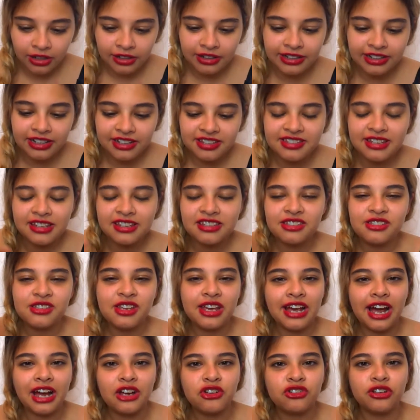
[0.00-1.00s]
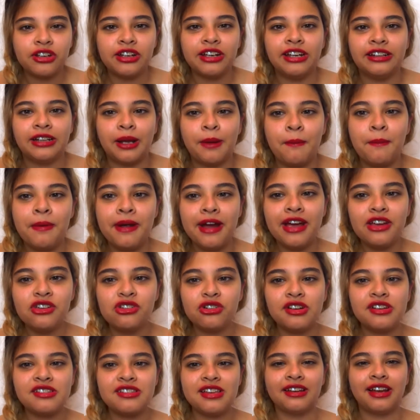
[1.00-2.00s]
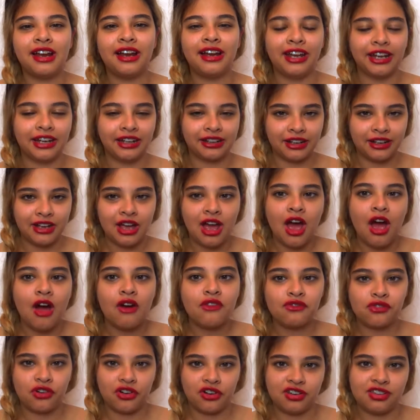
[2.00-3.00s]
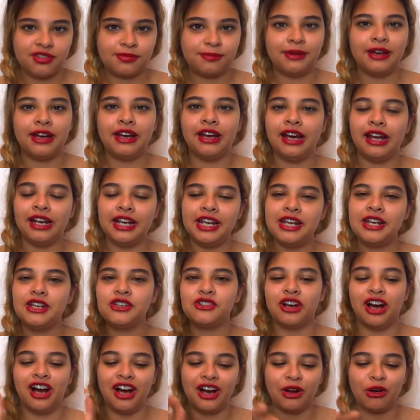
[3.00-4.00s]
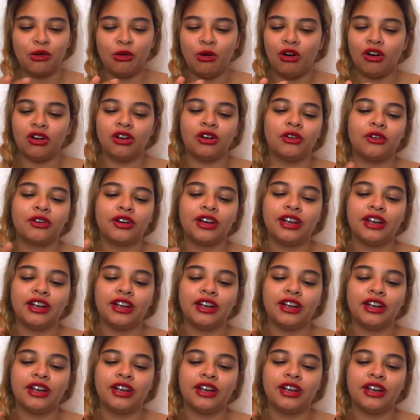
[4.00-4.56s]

He says stay hydrated. I'm pretty sure he said that in like the first bit and he drank water.